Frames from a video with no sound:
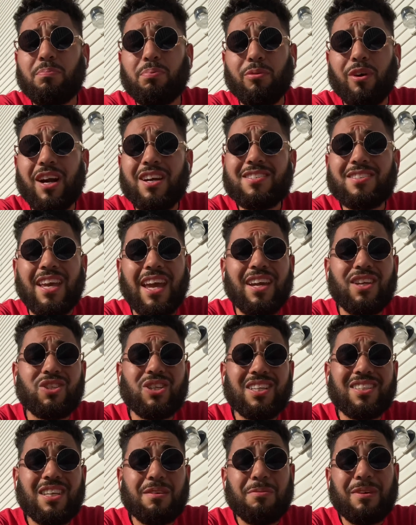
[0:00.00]
Bryce and
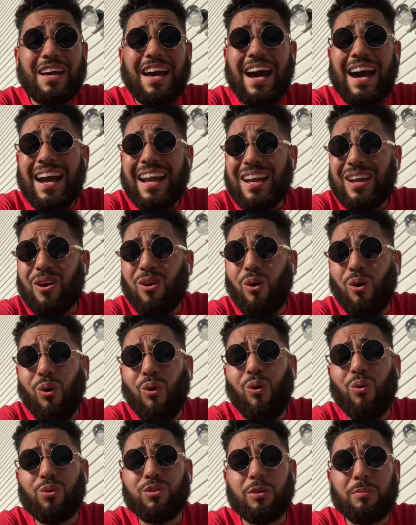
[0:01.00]
JT, have been kind of
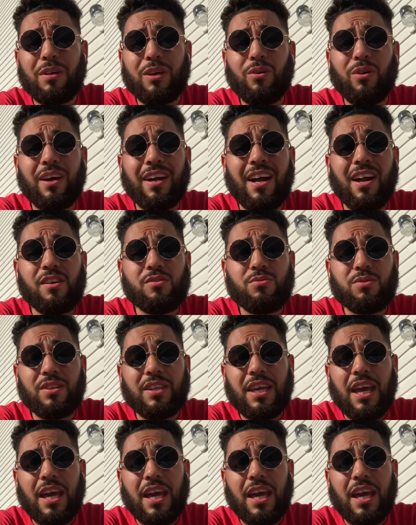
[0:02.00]
cold, to be quite honest with you.